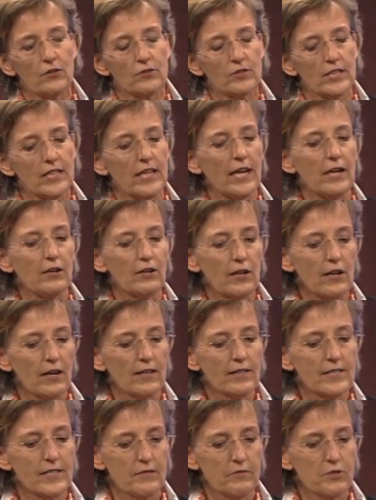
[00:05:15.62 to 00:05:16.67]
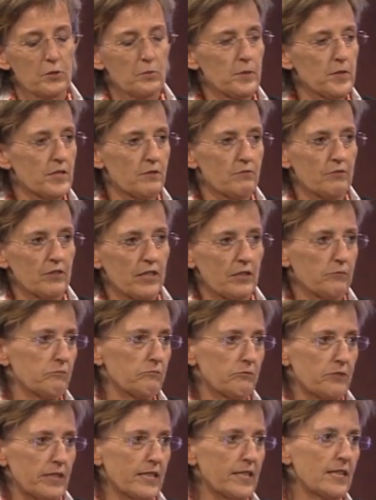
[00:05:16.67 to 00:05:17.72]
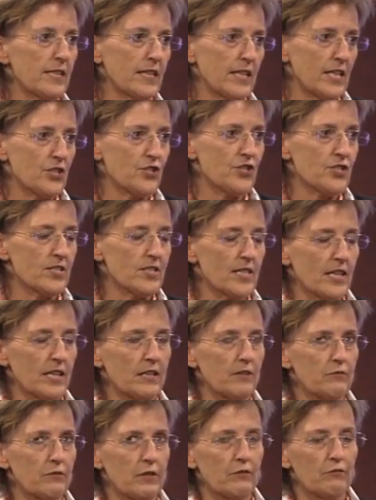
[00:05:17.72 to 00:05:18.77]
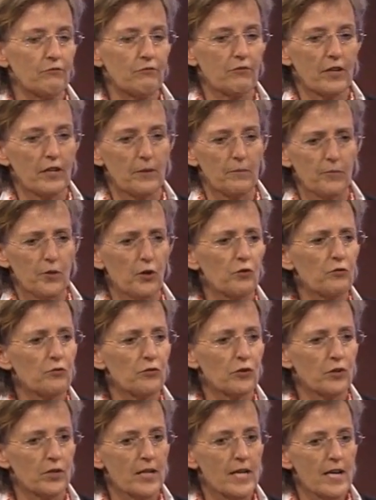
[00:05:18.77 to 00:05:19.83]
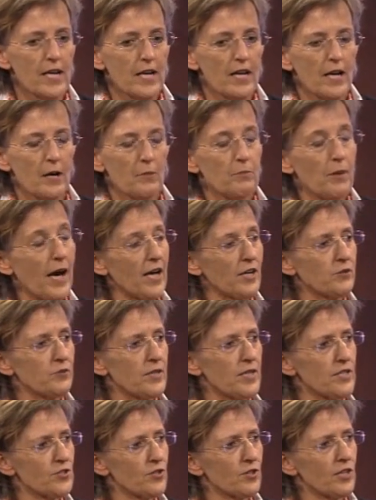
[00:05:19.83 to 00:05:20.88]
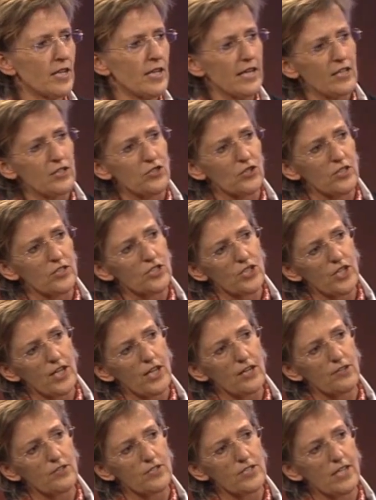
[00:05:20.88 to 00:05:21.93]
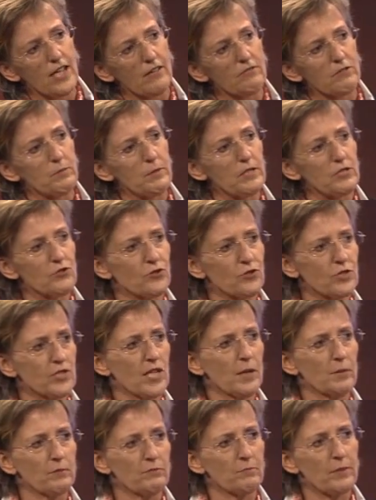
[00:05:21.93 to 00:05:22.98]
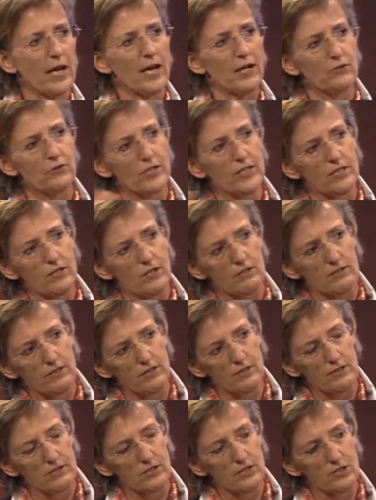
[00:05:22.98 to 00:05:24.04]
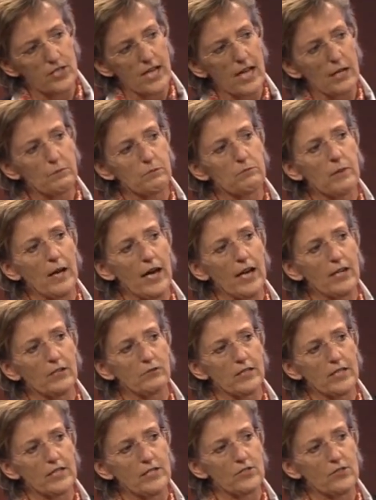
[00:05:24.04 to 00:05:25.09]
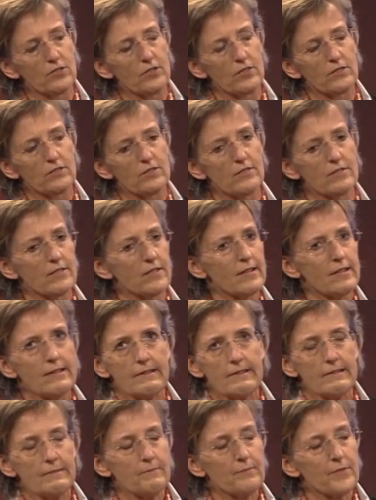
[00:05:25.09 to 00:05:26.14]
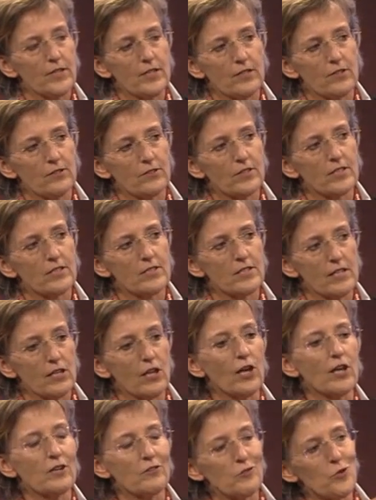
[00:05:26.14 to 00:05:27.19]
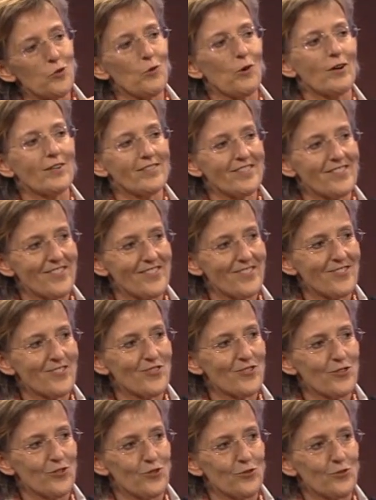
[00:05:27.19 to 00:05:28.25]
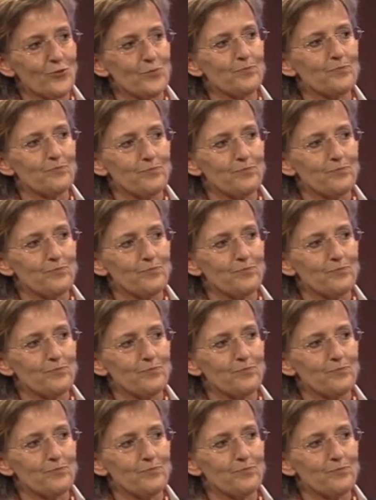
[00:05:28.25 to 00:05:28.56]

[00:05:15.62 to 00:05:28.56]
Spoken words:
The airlines have specific regulations, like even if for batteries on electric chairs, they have to be a certain type of battery, not the other type of battery. So there's a lot of nuances to